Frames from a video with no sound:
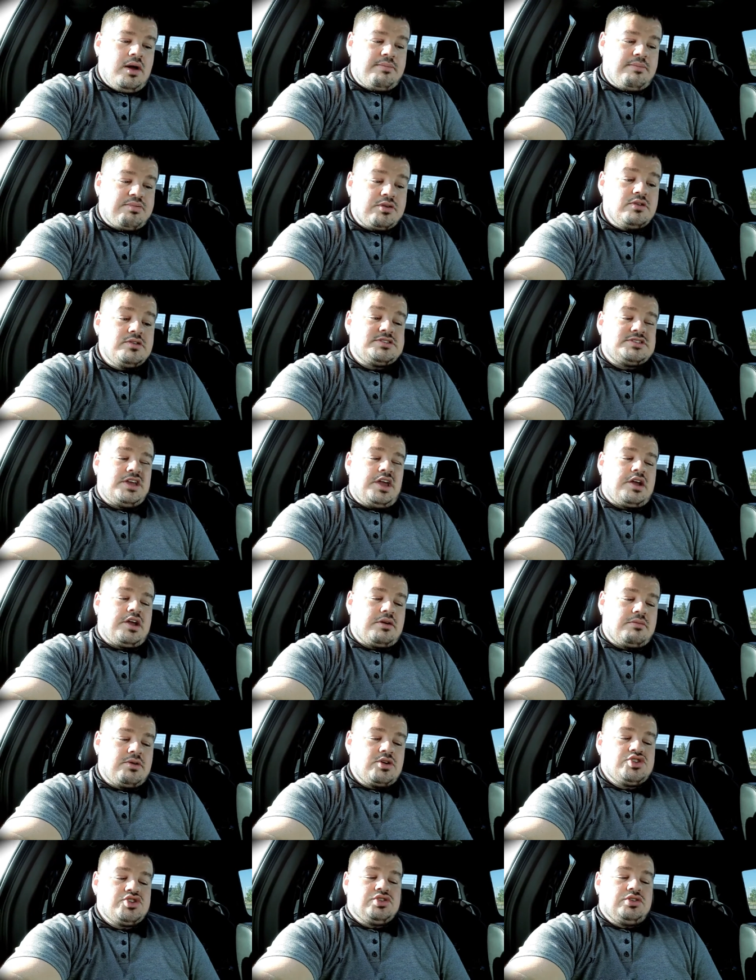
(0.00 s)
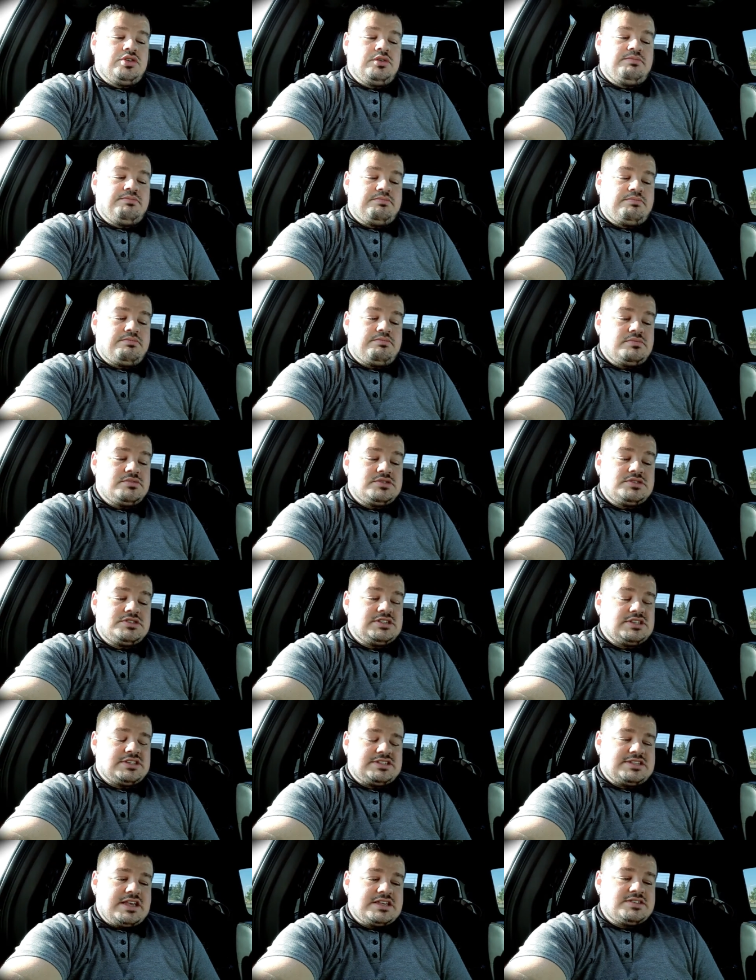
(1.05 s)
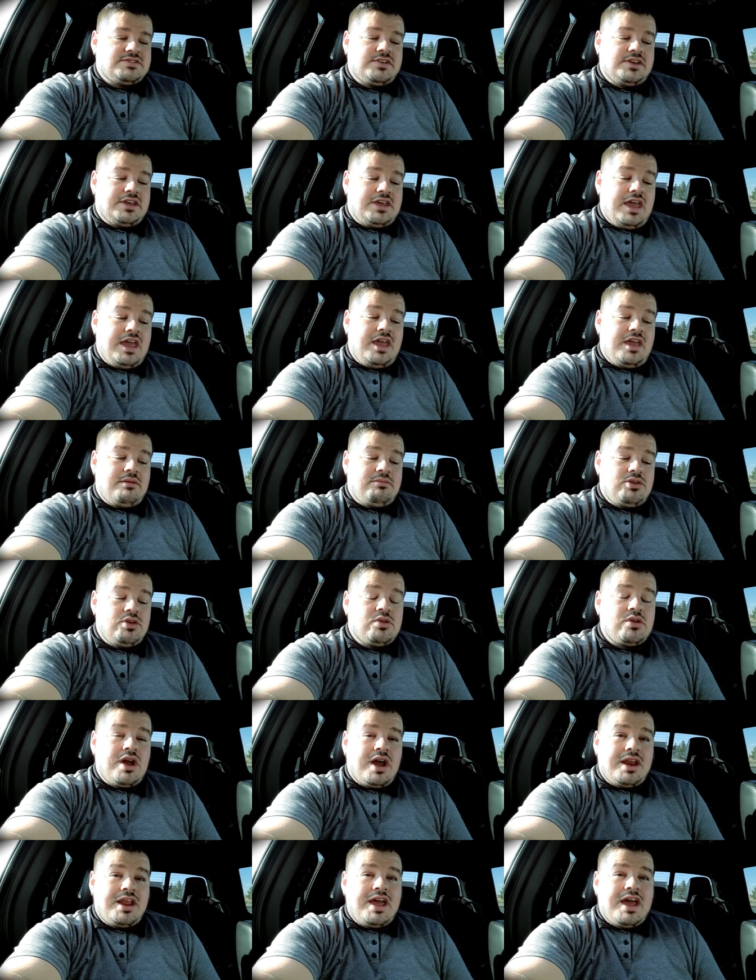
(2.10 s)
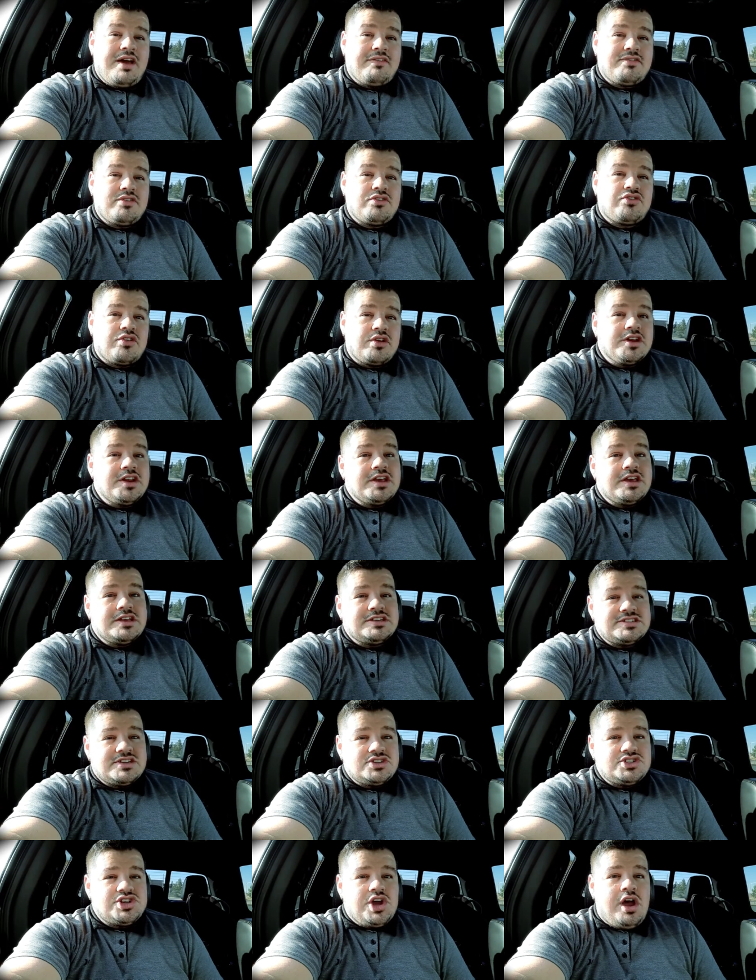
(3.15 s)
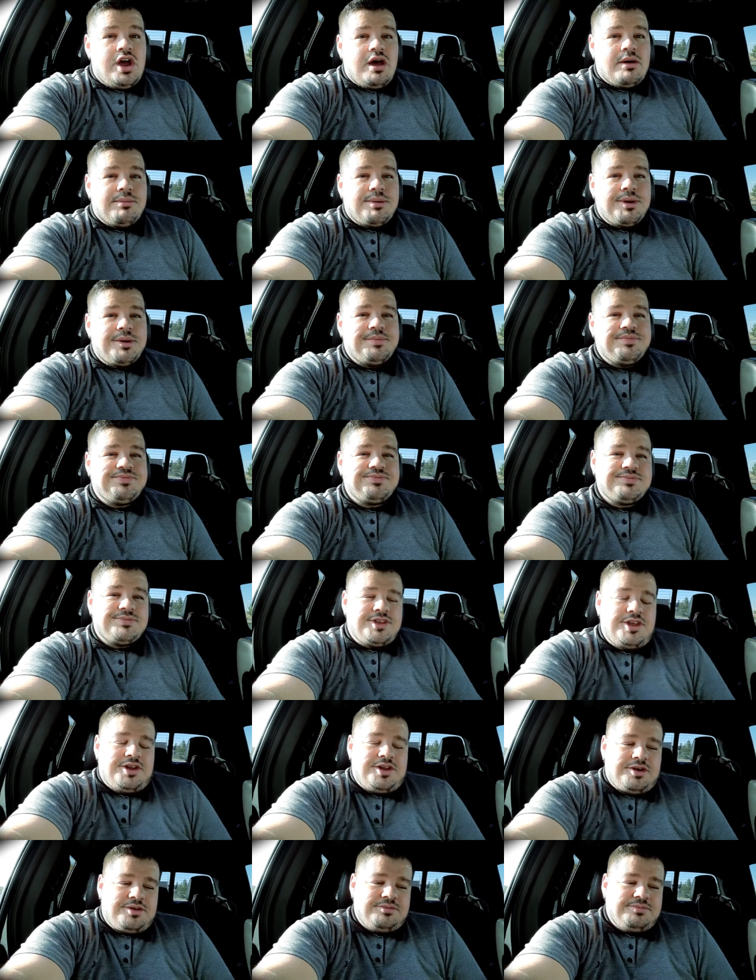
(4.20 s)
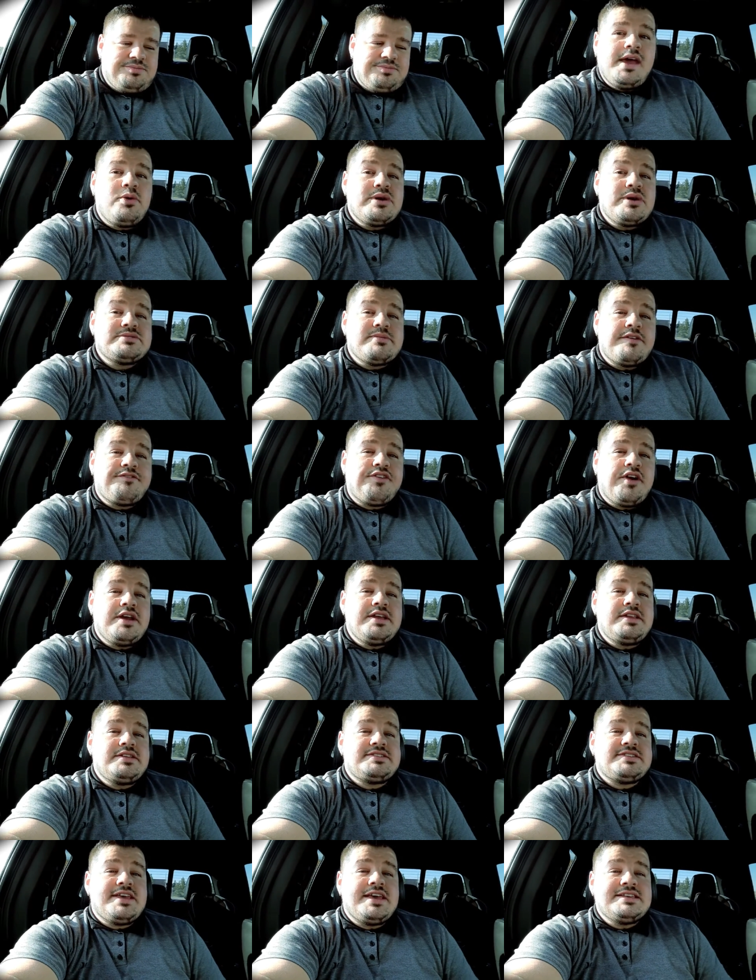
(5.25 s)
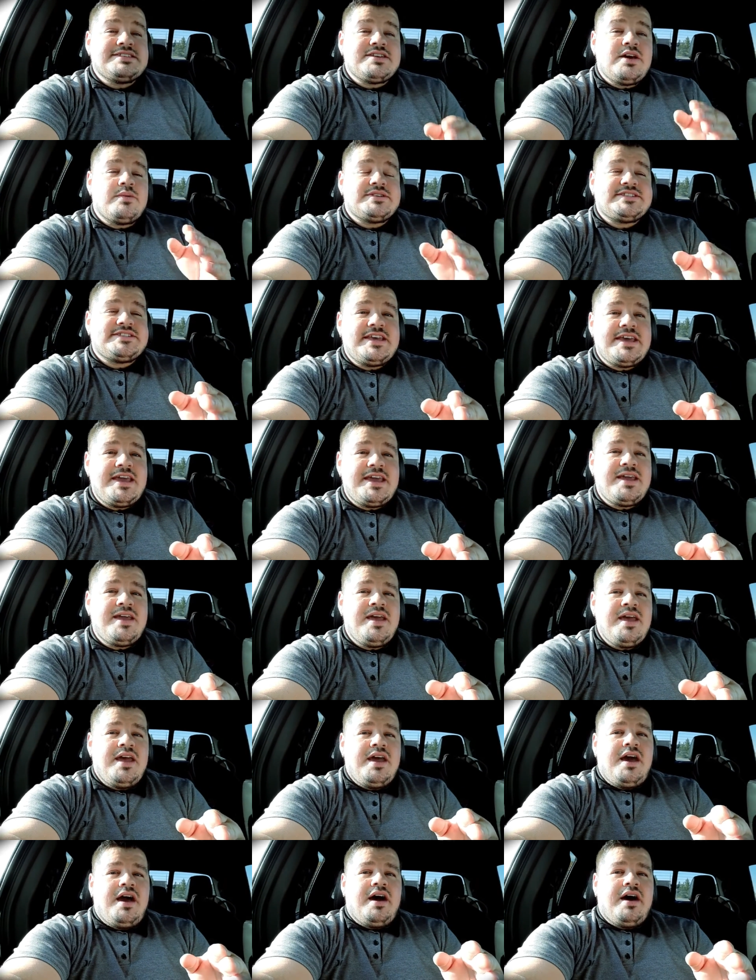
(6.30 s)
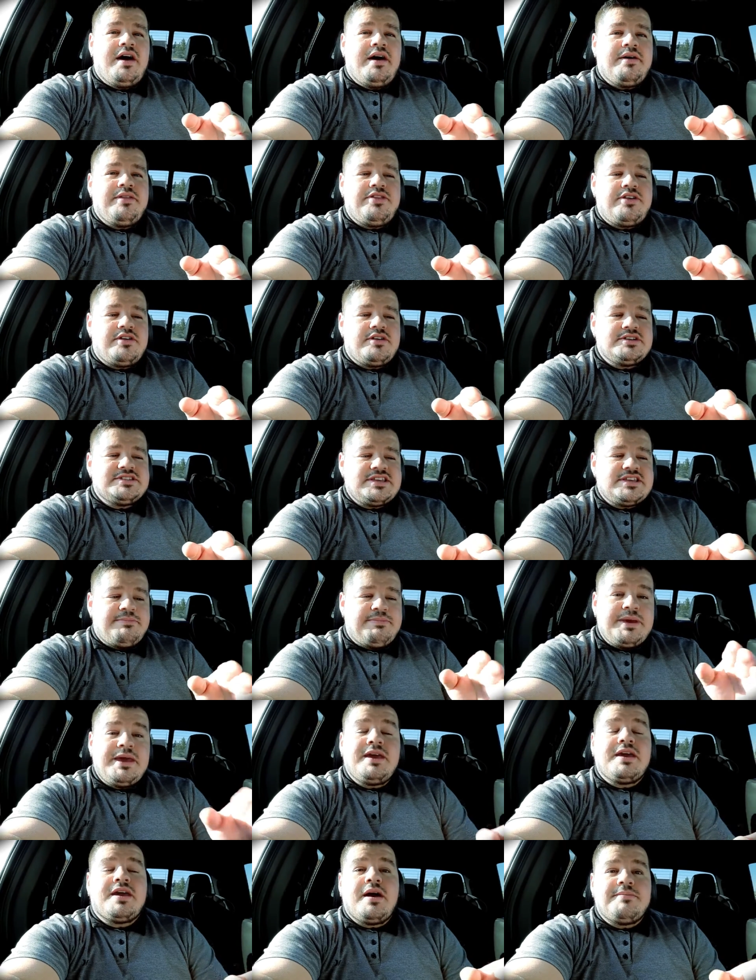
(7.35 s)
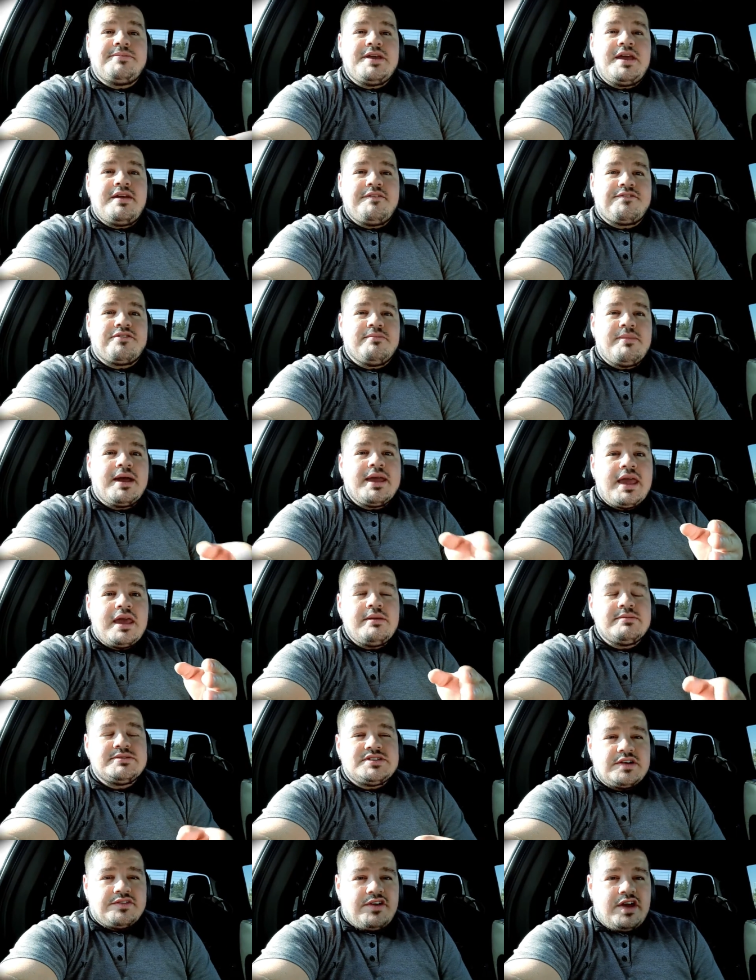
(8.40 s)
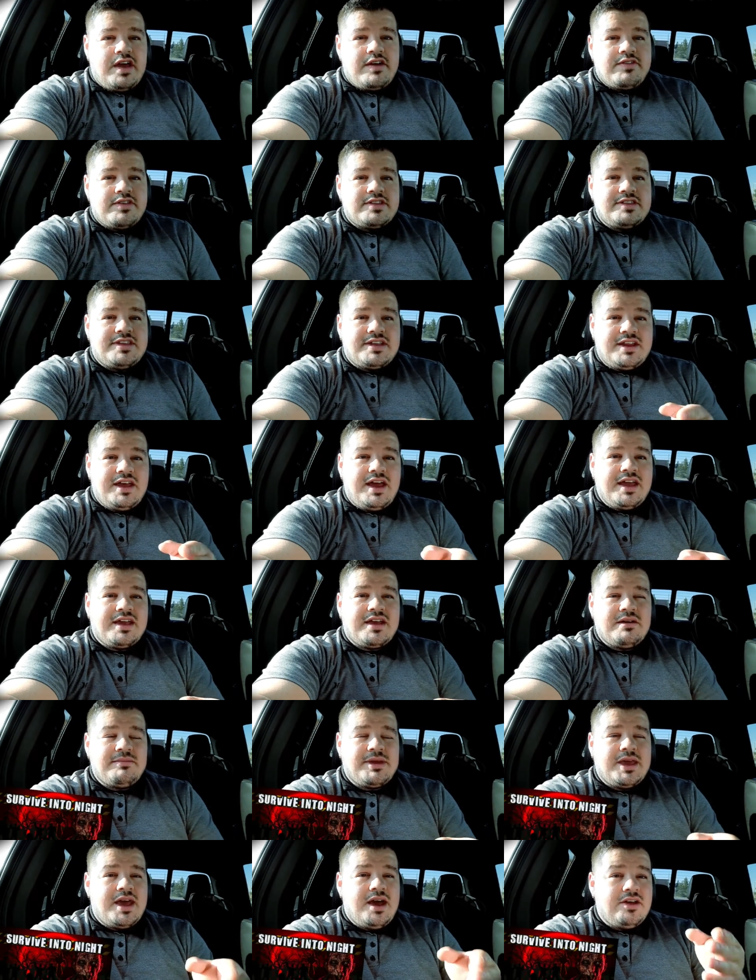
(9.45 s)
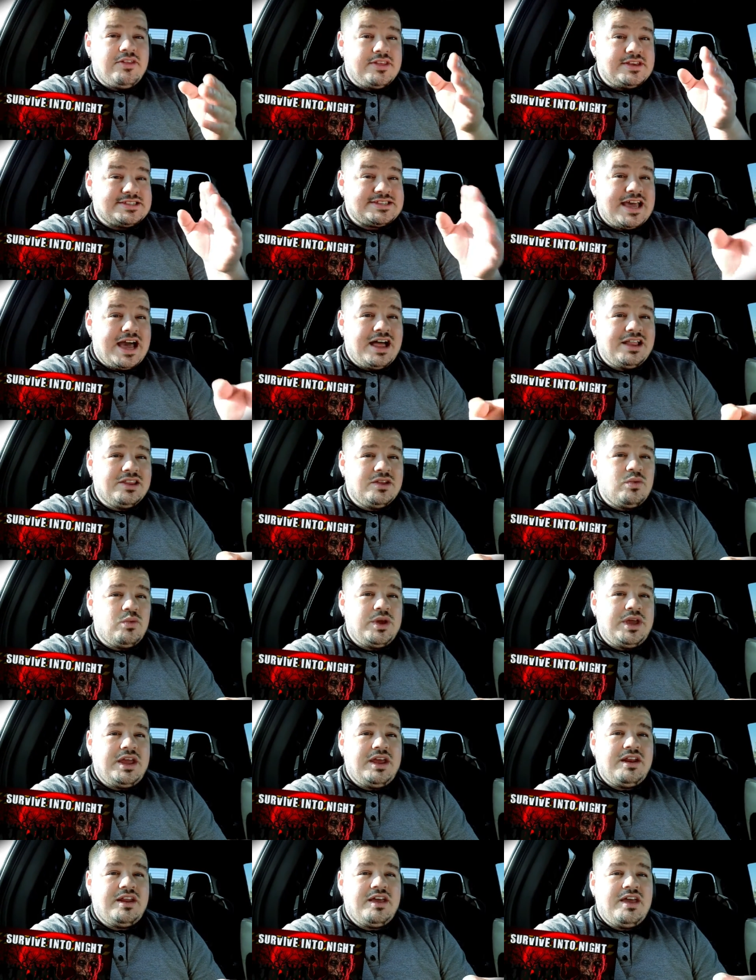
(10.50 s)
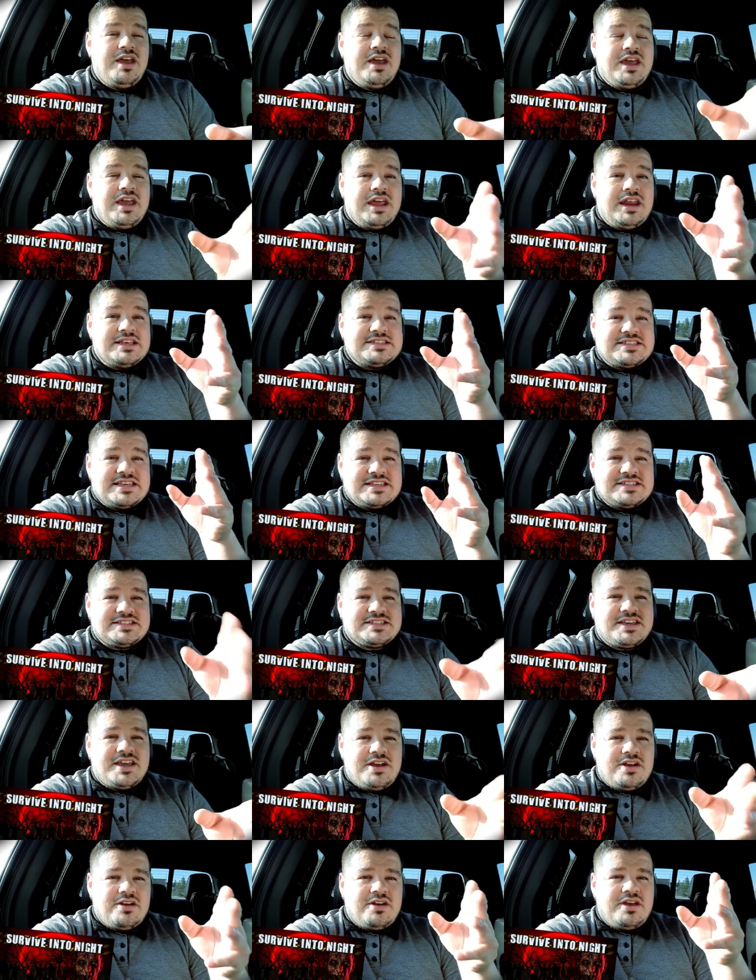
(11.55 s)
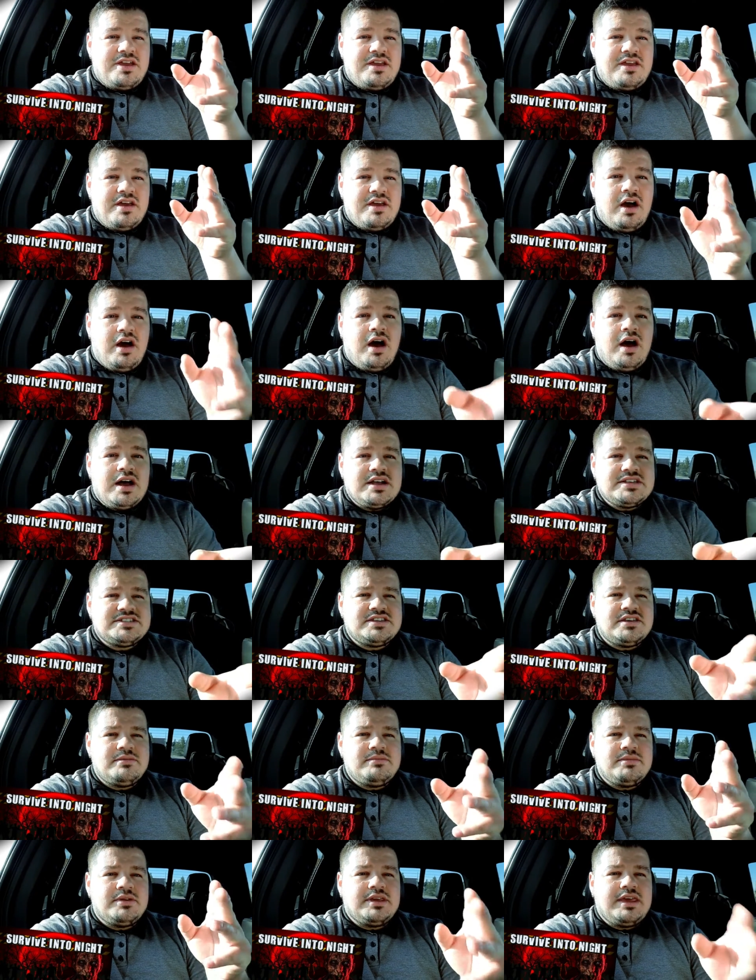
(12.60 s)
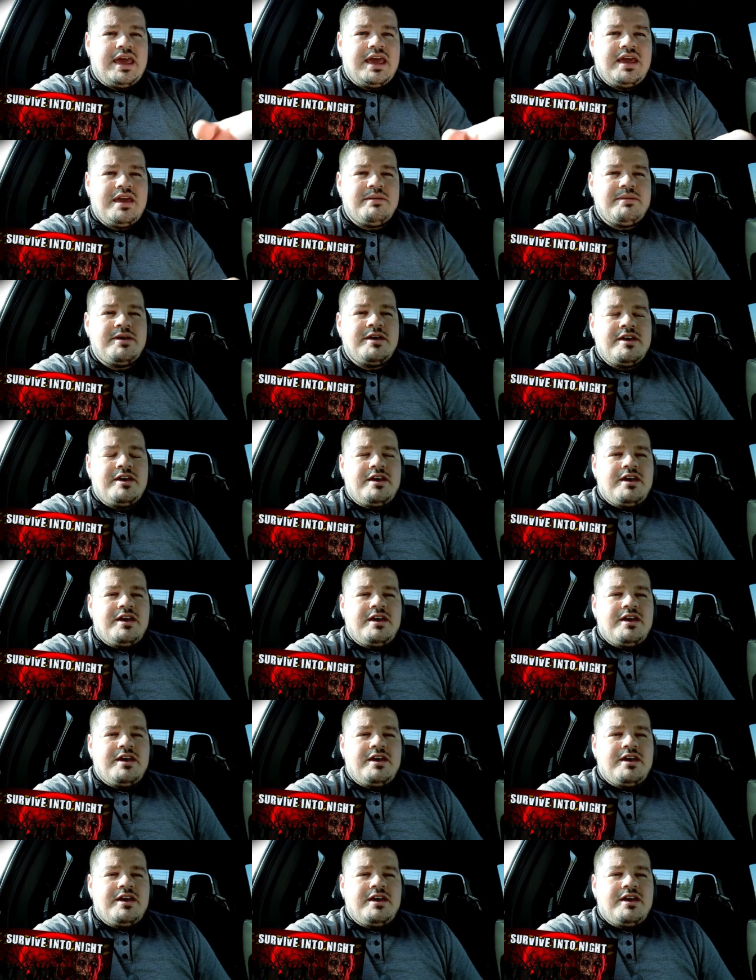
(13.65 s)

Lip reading: producing a commercial successfully game, you kind of have to treat it as a job. Anyways, my friends, as I was saying, there is a big update for my game Surviving Tonight coming out this Halloween. It is a scary, awesome game,